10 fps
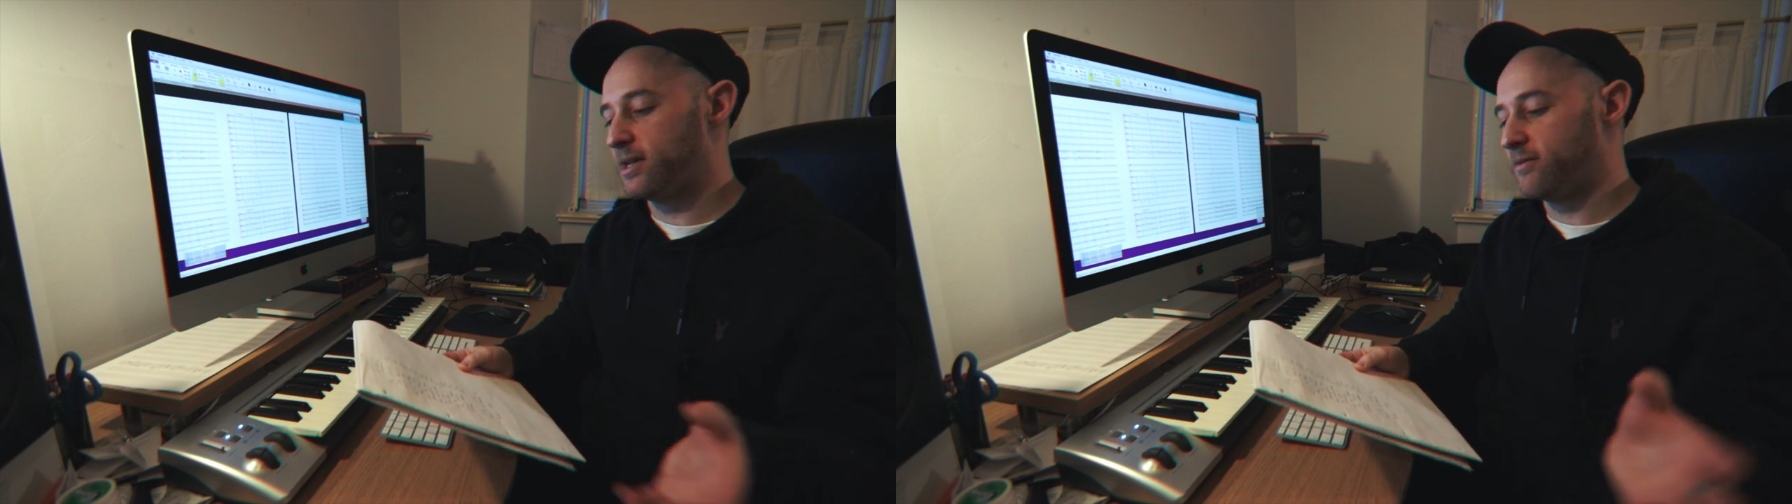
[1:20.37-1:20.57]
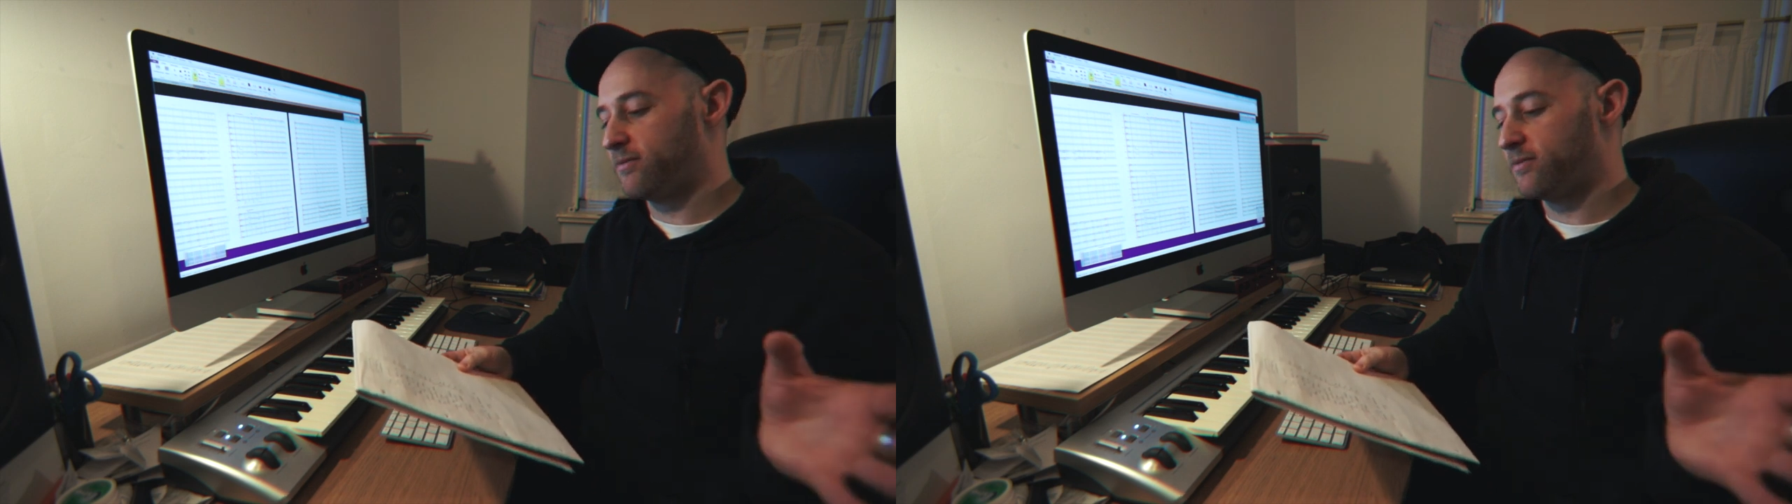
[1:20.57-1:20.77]

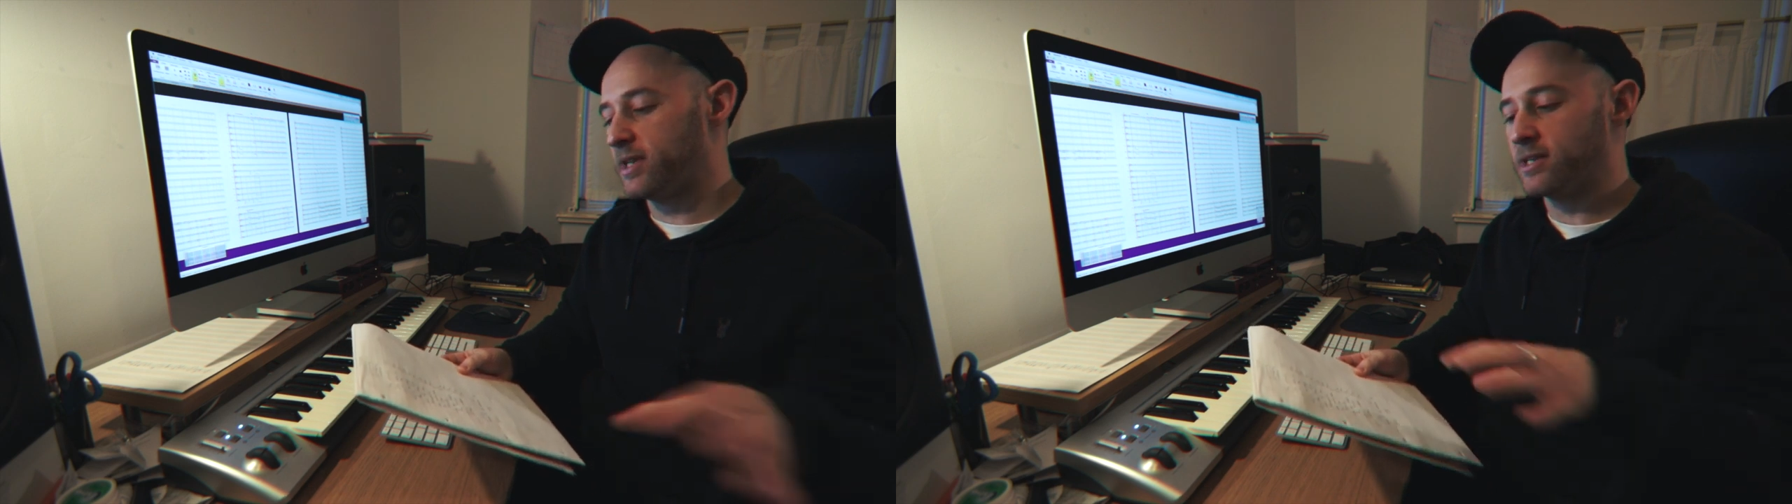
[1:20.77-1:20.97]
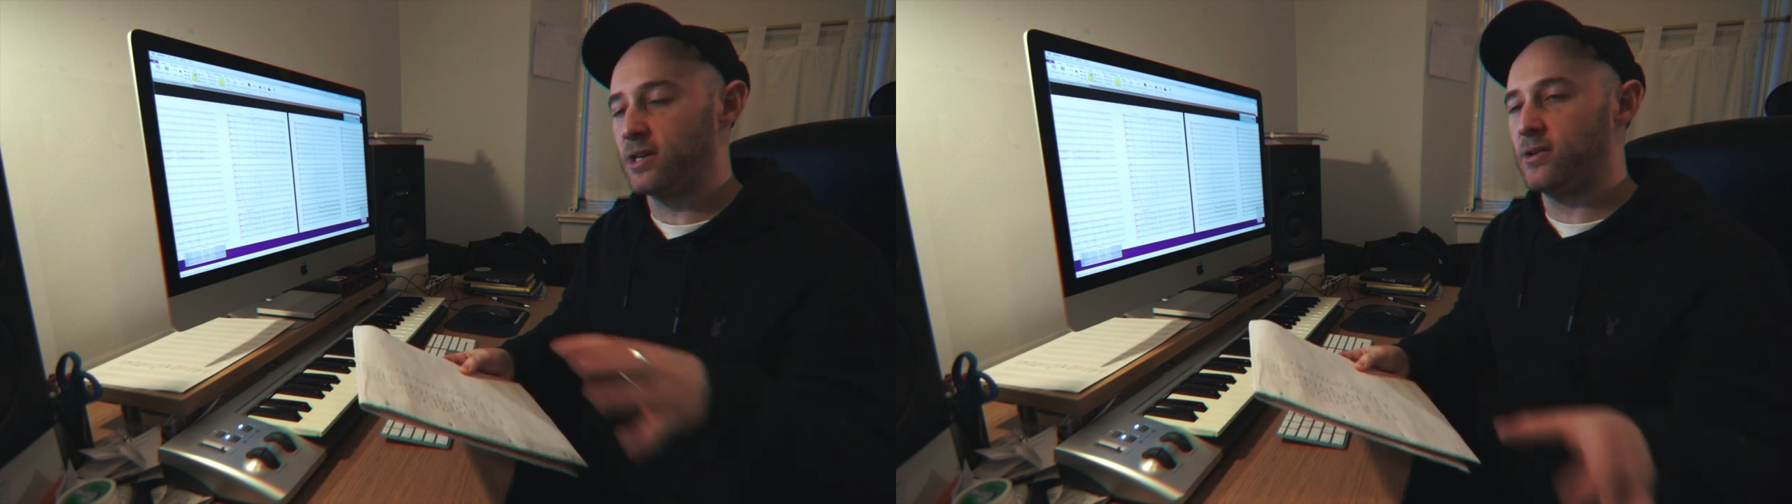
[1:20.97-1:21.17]
if
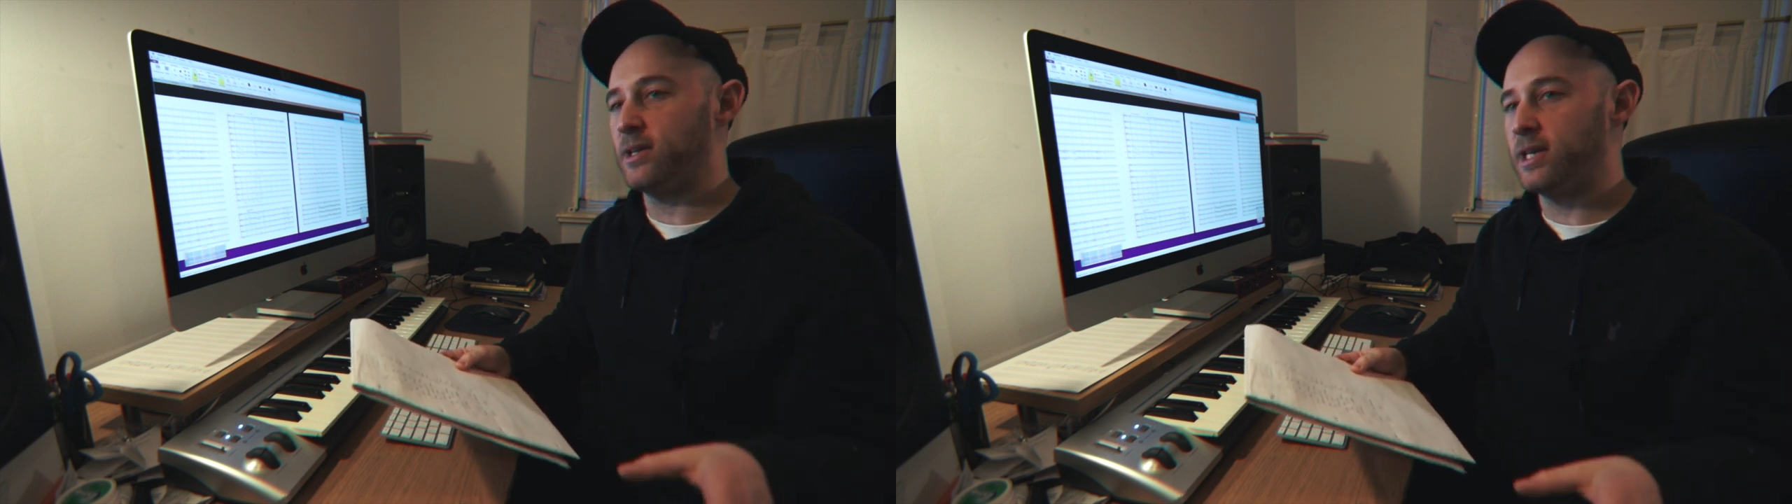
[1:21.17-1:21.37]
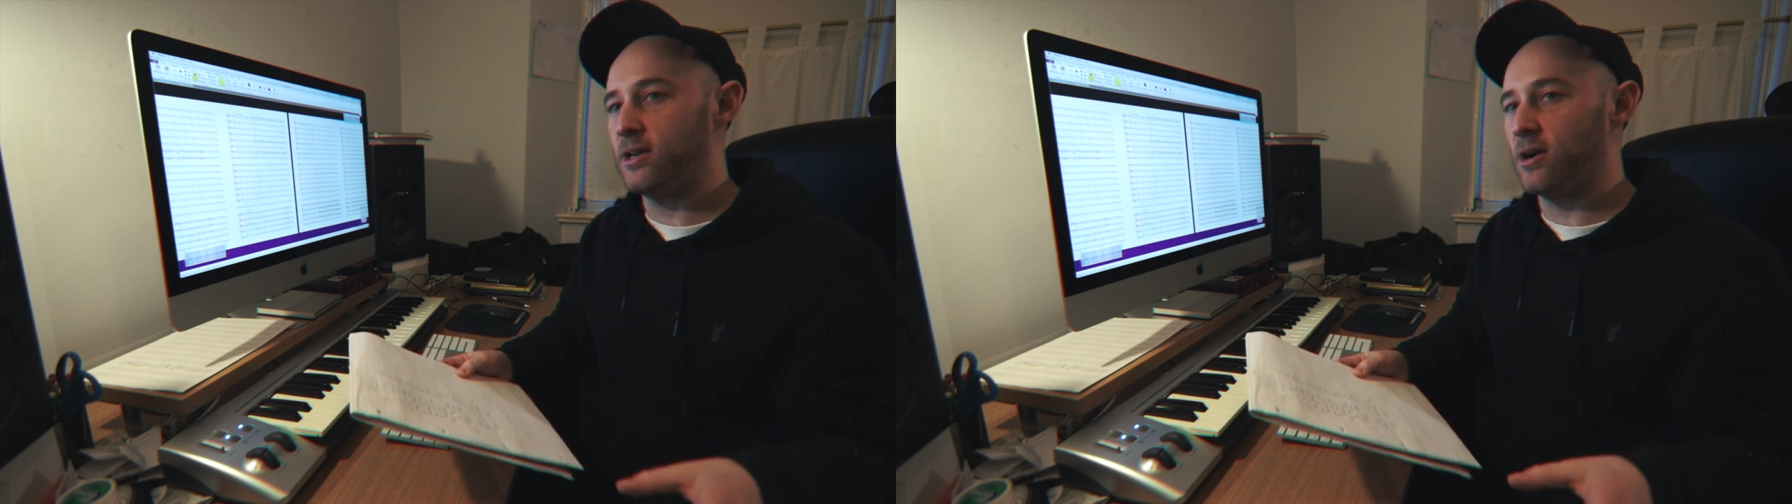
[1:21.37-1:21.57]
things don't
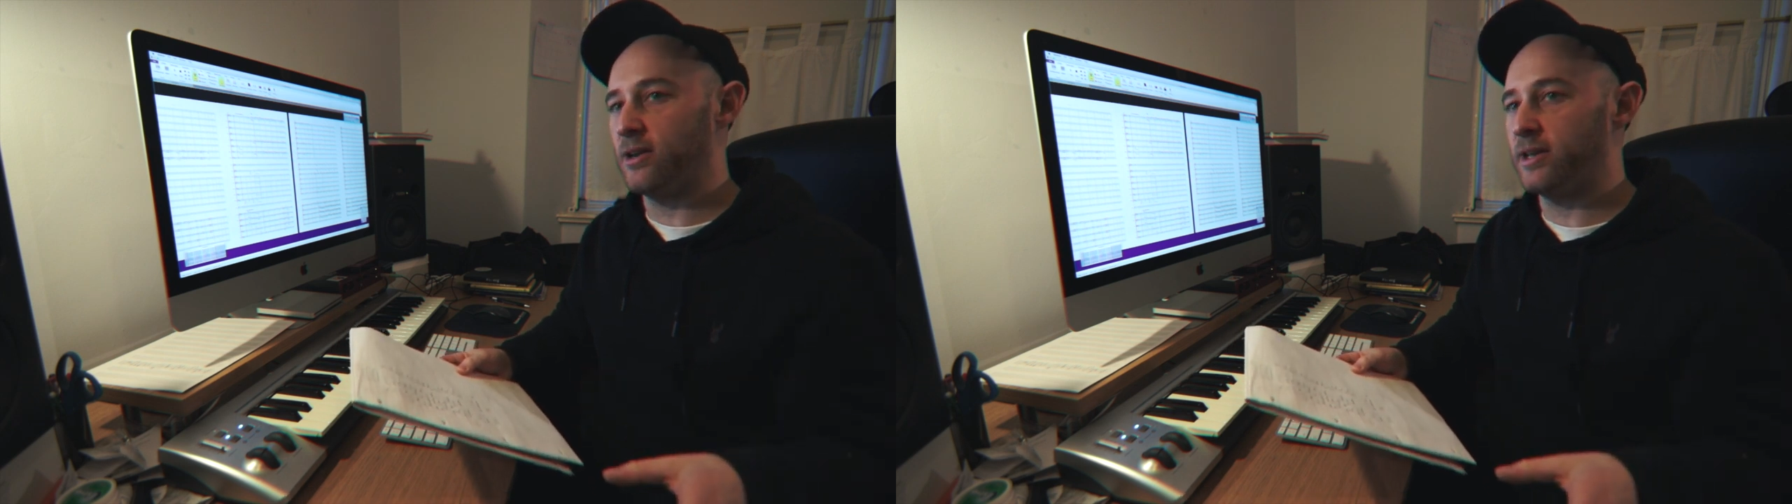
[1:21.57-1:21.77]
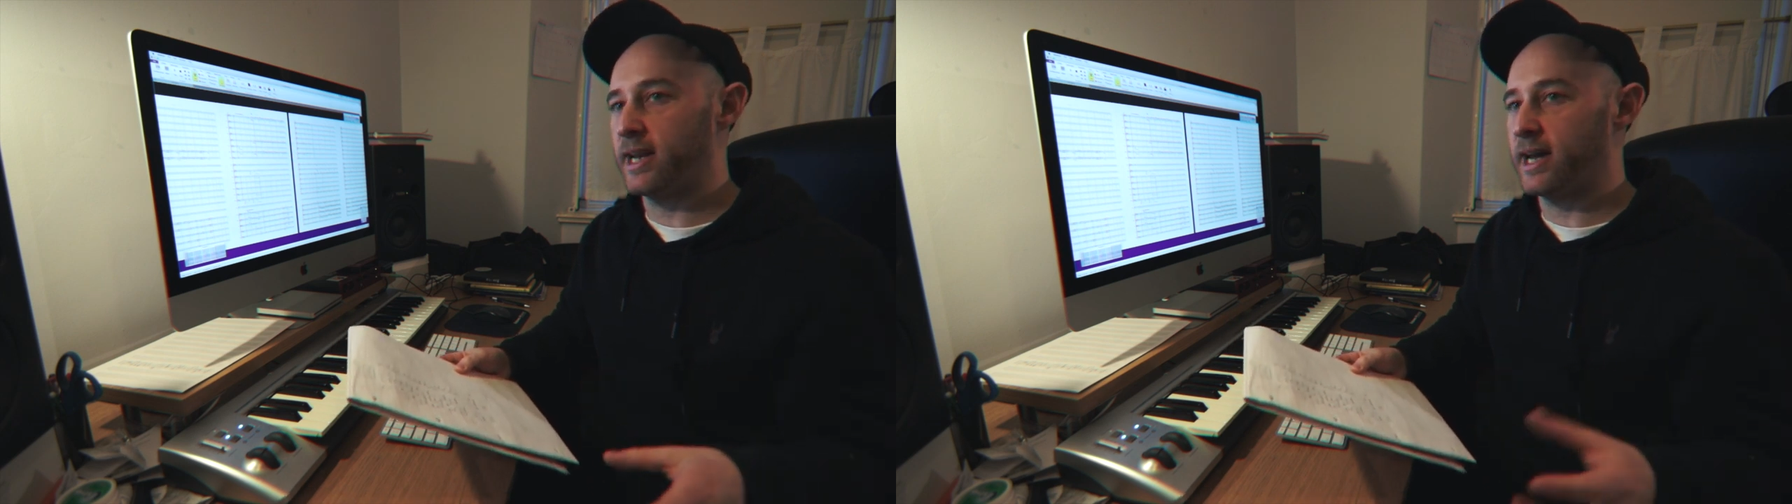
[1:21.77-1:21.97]
lead
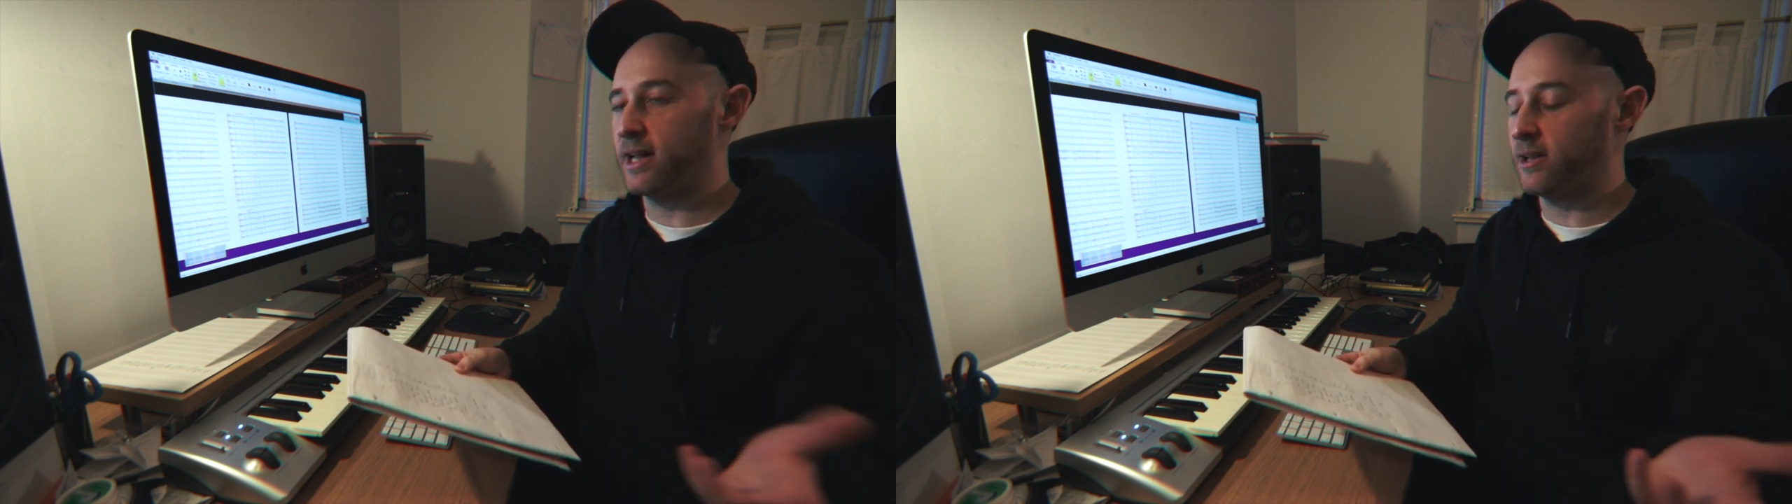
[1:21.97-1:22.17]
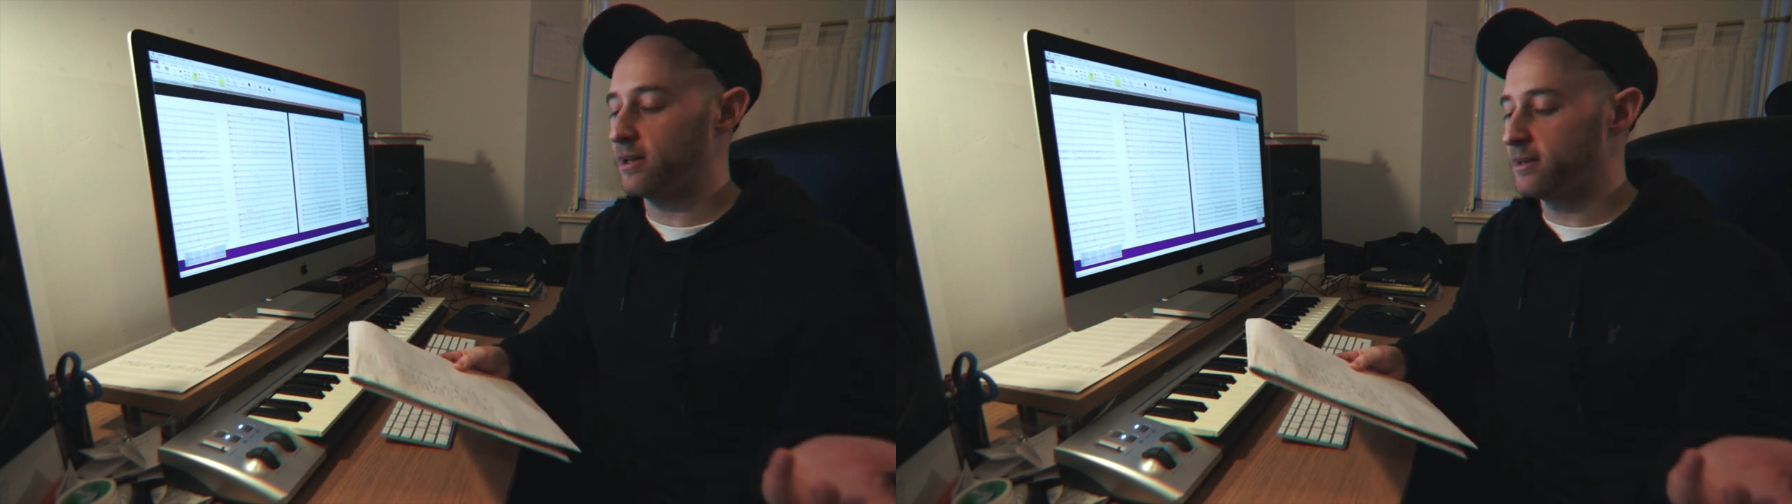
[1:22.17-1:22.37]
on, then
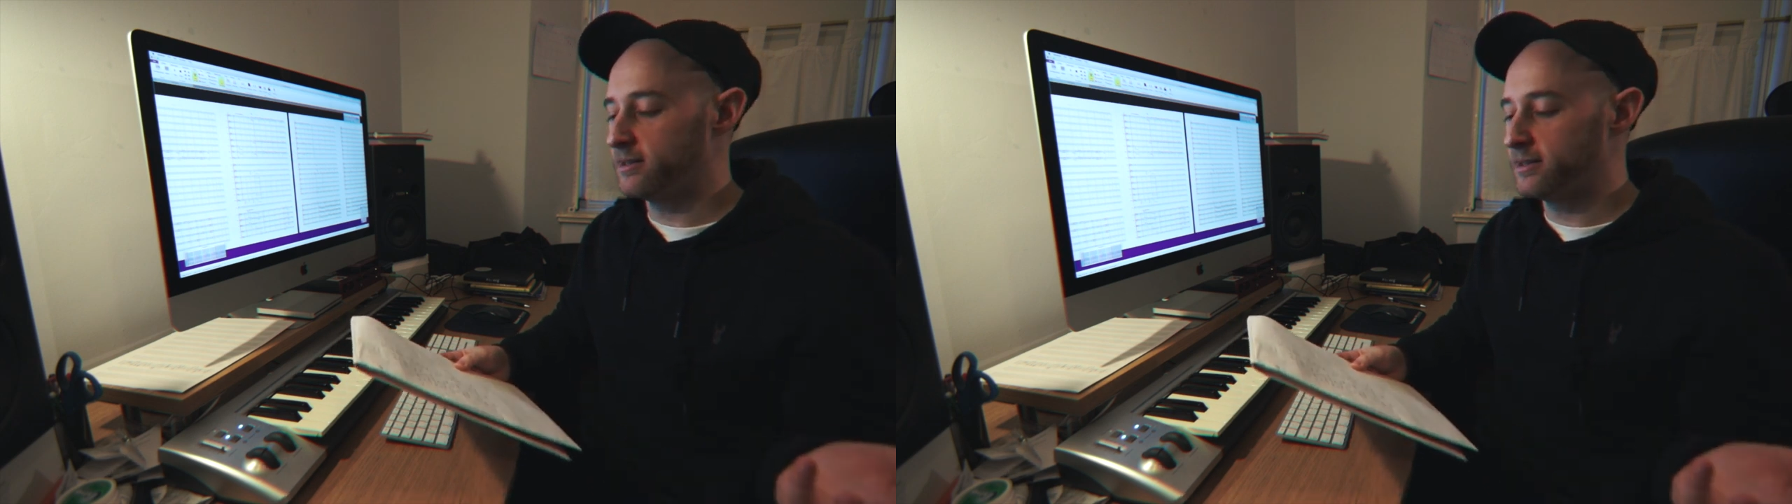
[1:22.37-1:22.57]
I'll